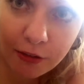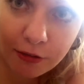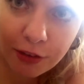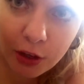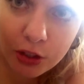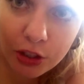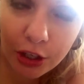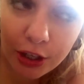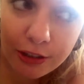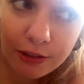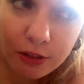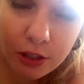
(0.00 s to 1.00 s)

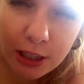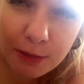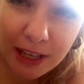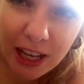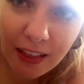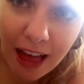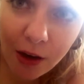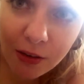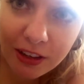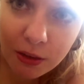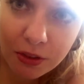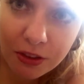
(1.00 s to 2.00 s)
unfiltered, so it's going to be
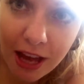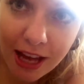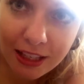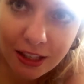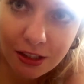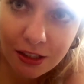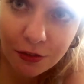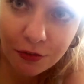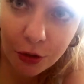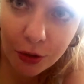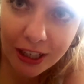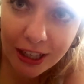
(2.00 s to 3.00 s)
cloudy with that yeast
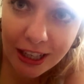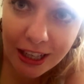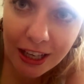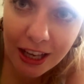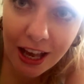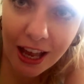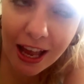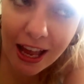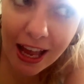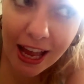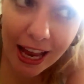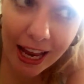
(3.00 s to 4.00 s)
floating in it.
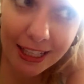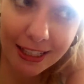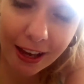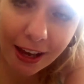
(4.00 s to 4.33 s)
It's